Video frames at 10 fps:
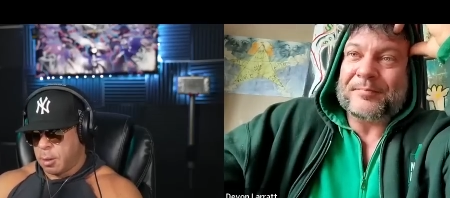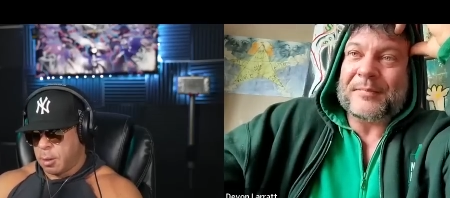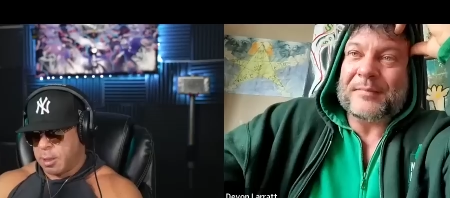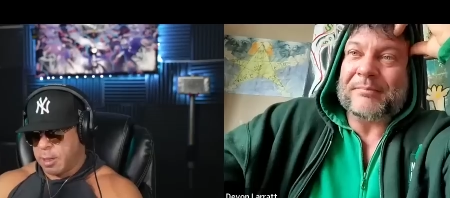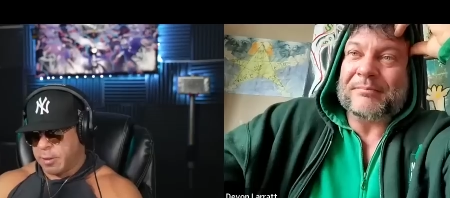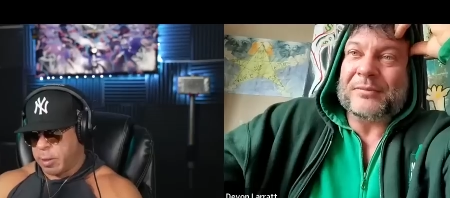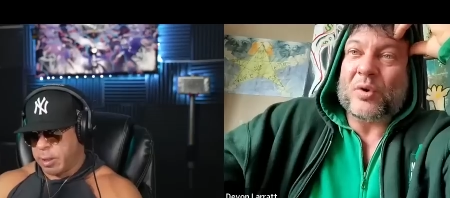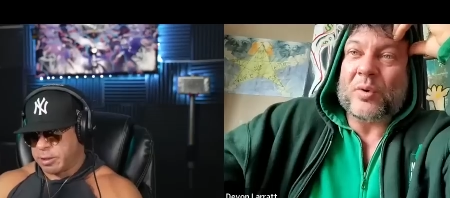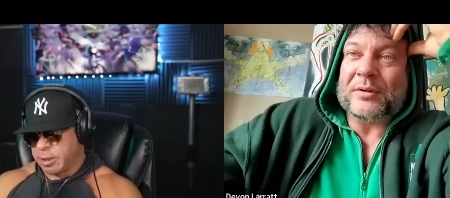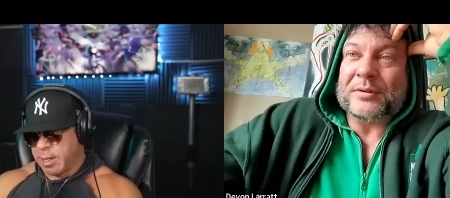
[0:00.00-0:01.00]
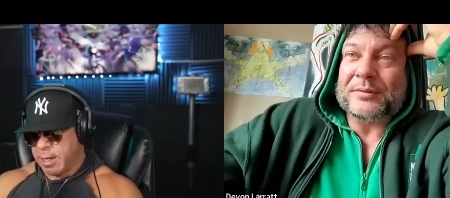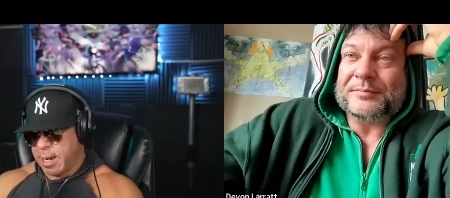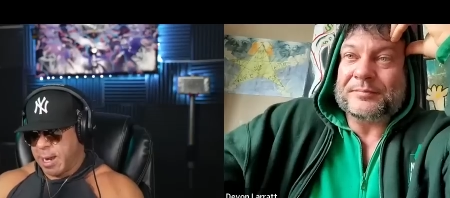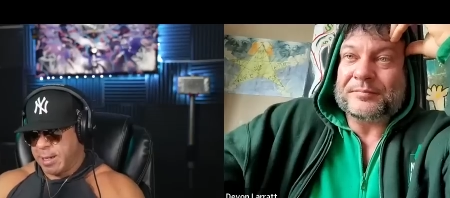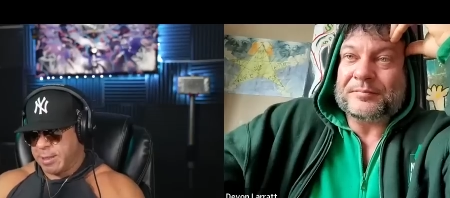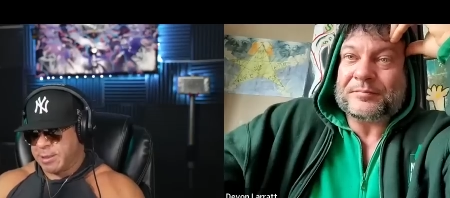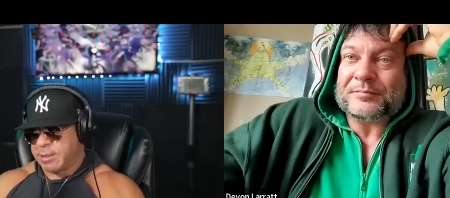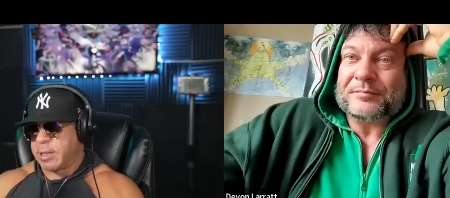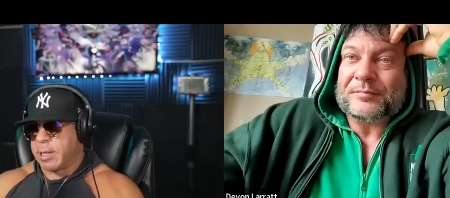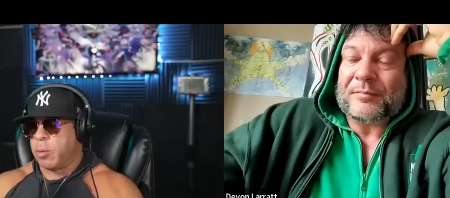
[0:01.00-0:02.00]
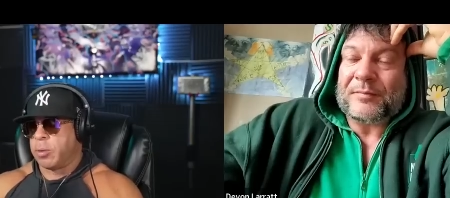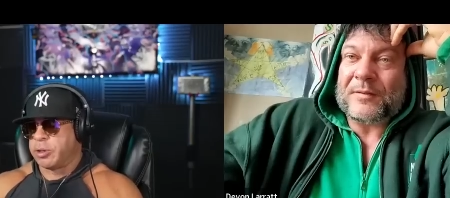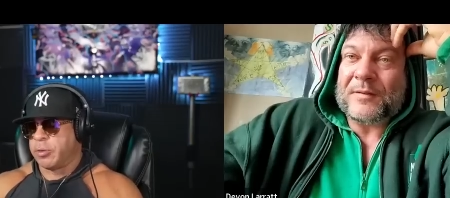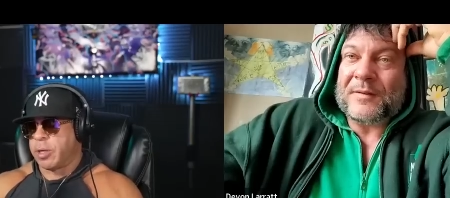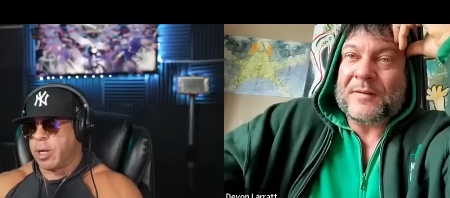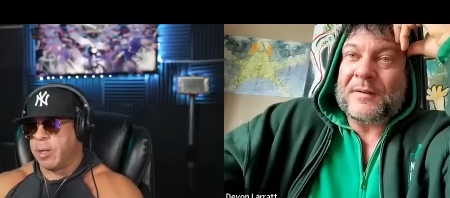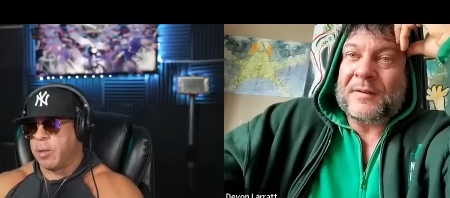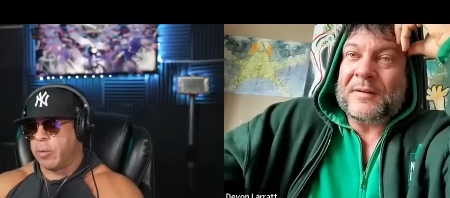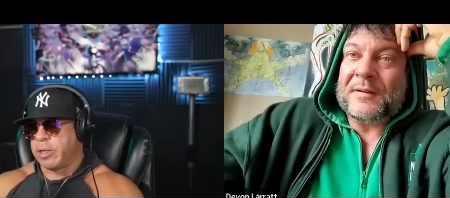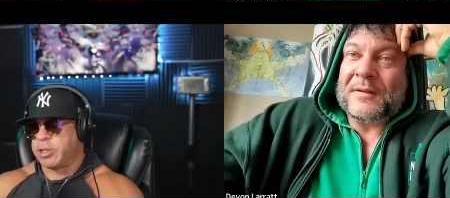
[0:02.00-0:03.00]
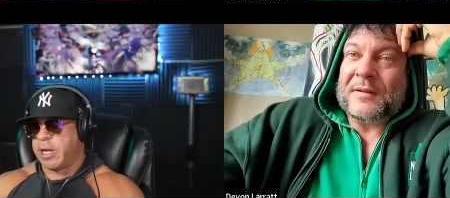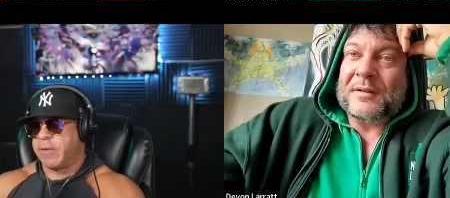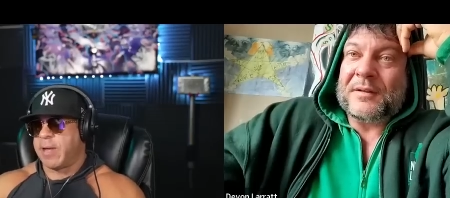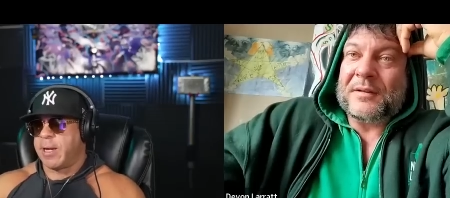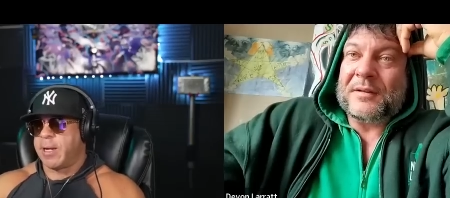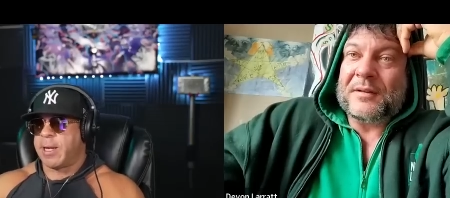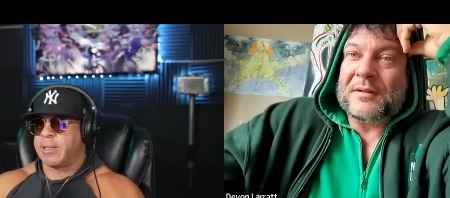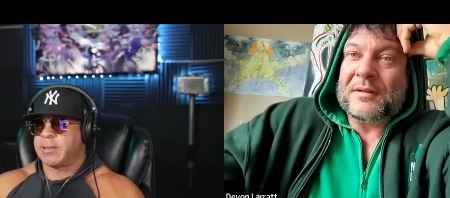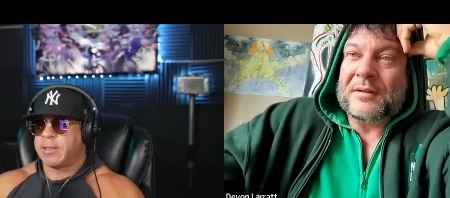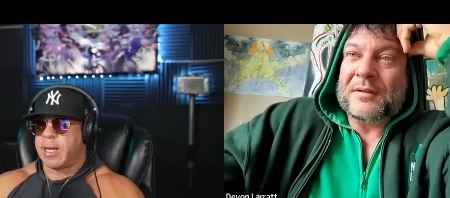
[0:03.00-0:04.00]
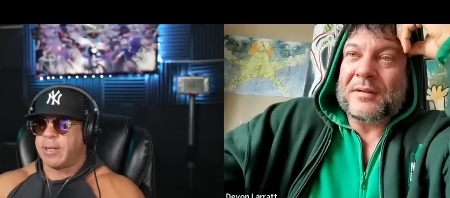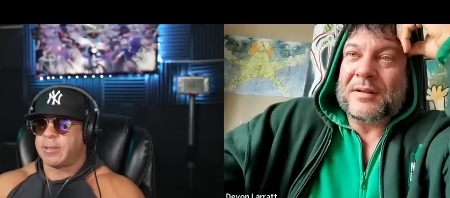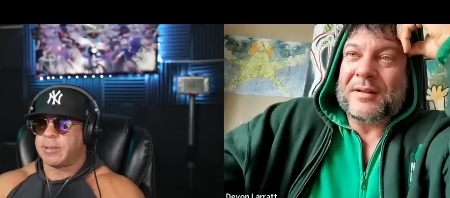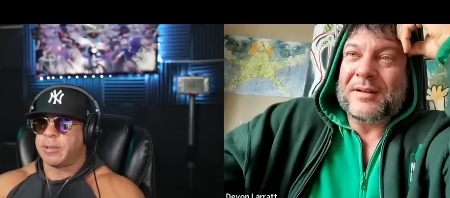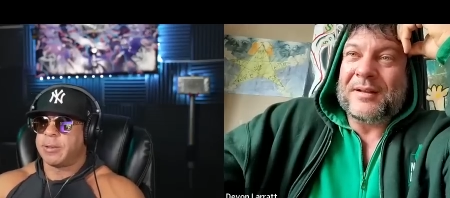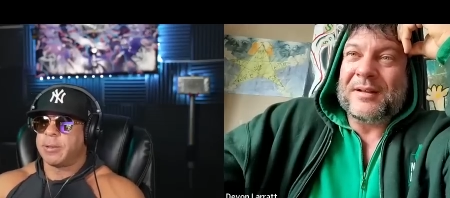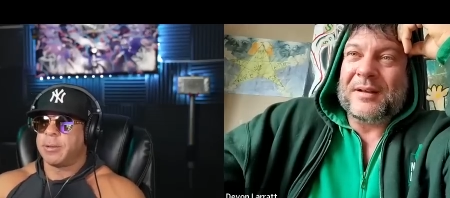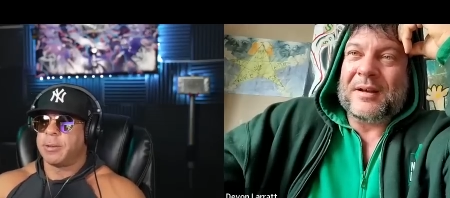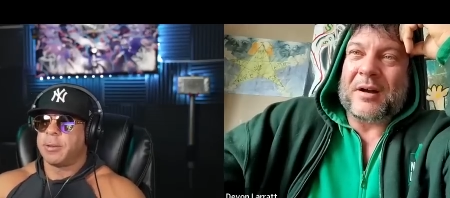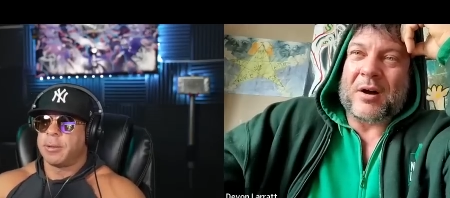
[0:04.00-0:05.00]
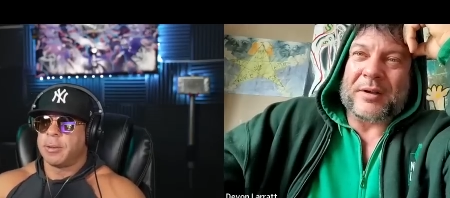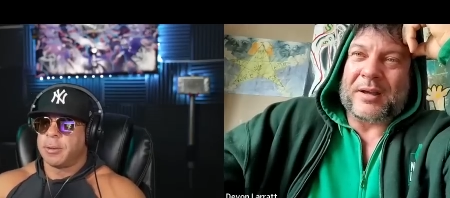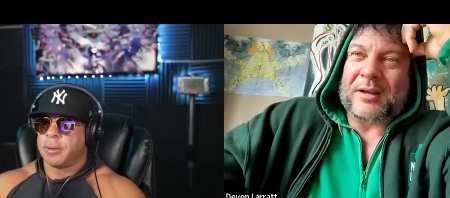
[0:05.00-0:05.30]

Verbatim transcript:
Speaker 1: The other question nope. they asked is uh, would you come in with a shaved head against Dennis?
Speaker 2: Oh yeah,